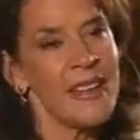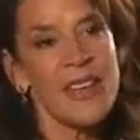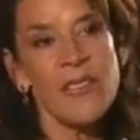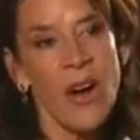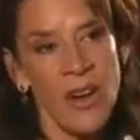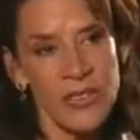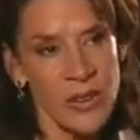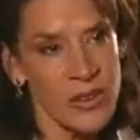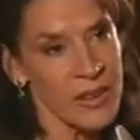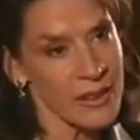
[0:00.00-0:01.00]
They've
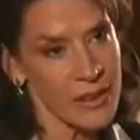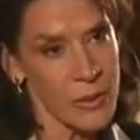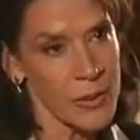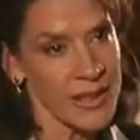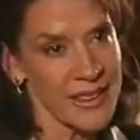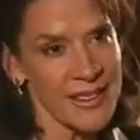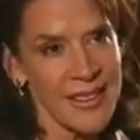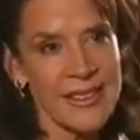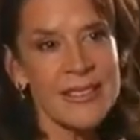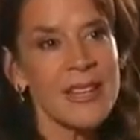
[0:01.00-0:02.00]
also gone out of their way
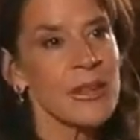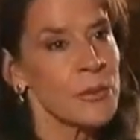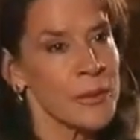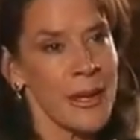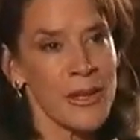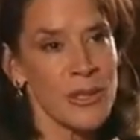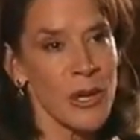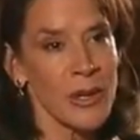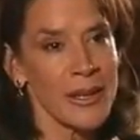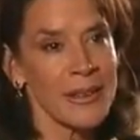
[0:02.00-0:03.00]
to say that we're not a
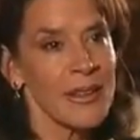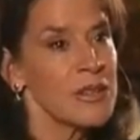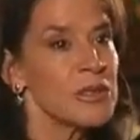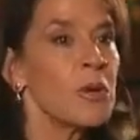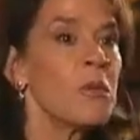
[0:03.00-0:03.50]
target. So